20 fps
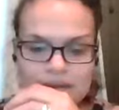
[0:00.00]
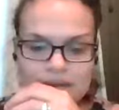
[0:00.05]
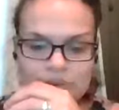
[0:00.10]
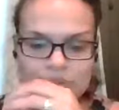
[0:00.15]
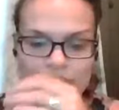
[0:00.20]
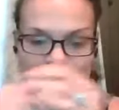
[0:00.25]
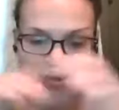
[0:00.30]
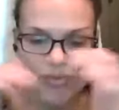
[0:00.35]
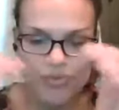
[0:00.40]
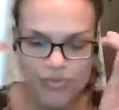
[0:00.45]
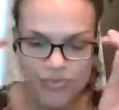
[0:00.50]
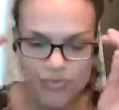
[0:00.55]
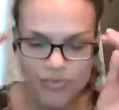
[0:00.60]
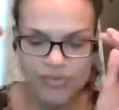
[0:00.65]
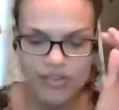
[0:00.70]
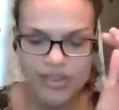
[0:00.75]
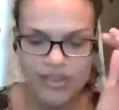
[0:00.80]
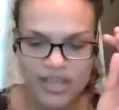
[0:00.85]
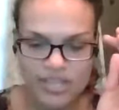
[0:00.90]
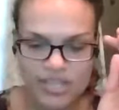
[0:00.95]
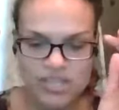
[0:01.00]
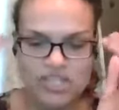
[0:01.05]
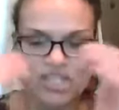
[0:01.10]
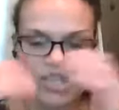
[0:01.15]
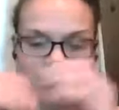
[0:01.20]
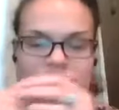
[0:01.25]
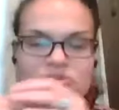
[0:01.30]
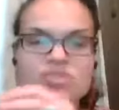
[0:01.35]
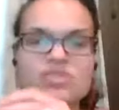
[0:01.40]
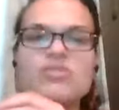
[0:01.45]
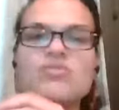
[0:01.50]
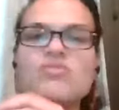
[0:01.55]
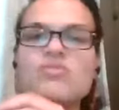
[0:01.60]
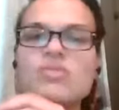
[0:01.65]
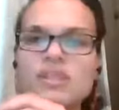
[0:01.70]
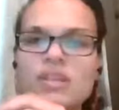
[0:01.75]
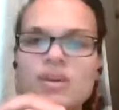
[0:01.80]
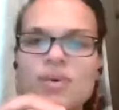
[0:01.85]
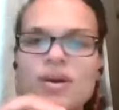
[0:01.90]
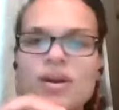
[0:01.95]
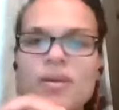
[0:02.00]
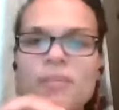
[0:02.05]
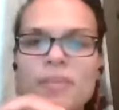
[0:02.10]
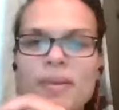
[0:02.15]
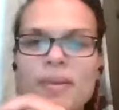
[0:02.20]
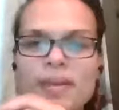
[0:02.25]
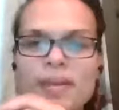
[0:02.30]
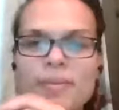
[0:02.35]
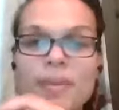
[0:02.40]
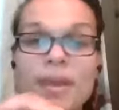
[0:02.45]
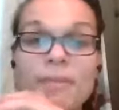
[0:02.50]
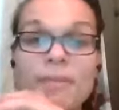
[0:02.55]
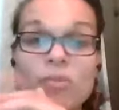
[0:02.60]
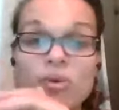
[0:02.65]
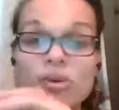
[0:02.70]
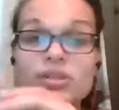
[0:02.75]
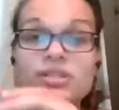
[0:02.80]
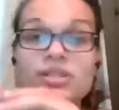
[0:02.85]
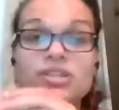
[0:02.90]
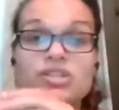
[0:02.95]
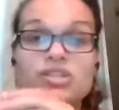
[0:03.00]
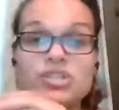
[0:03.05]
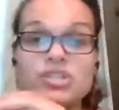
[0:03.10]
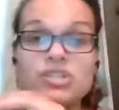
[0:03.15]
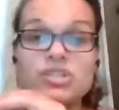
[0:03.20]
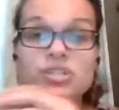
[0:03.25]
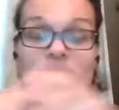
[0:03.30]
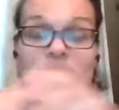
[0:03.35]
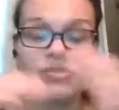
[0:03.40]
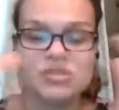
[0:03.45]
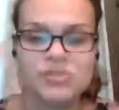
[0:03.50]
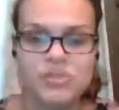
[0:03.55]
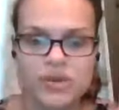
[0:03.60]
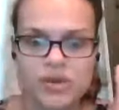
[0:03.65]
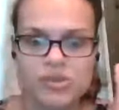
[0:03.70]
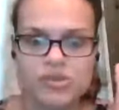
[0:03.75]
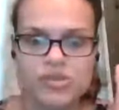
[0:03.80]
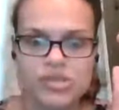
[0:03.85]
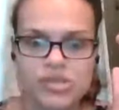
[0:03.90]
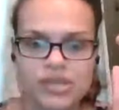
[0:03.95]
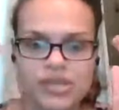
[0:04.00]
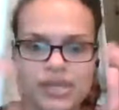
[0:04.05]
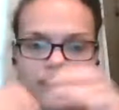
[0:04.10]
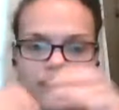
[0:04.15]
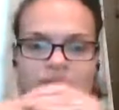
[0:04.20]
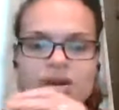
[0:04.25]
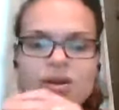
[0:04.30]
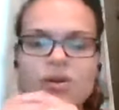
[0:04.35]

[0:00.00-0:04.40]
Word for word: what relationship do you really want to pay more attention to spiritually?